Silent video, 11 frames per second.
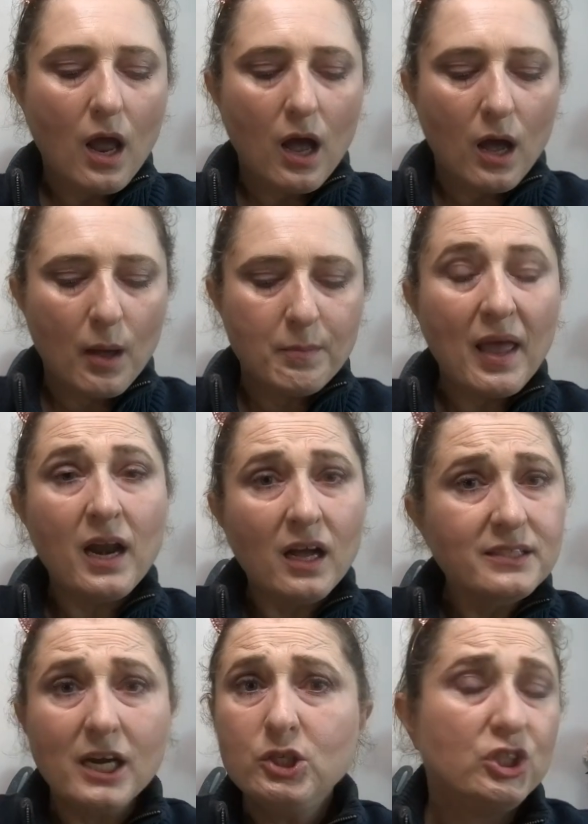And I'll
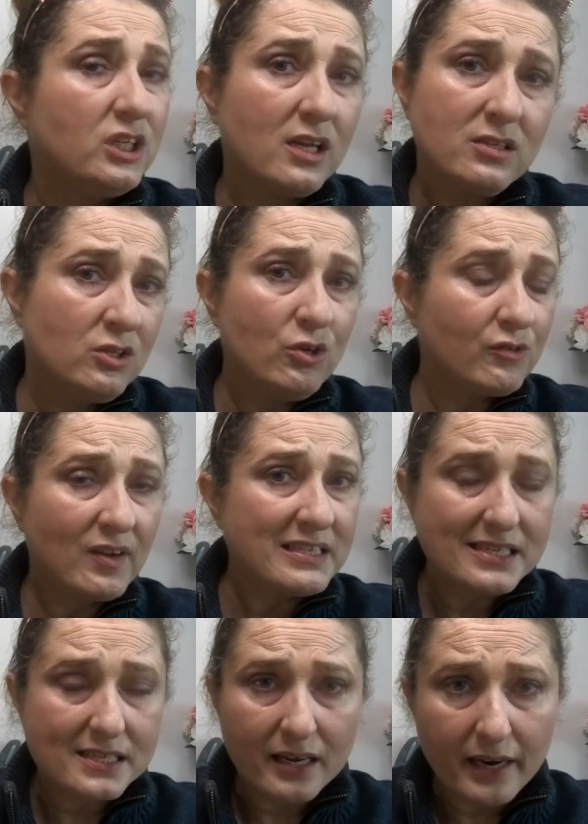tell you, she doesn't use
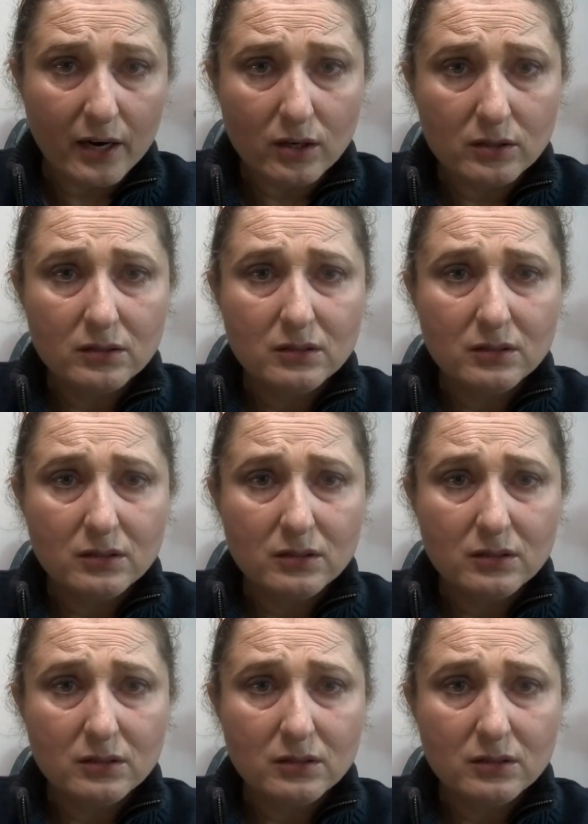fancy skincare.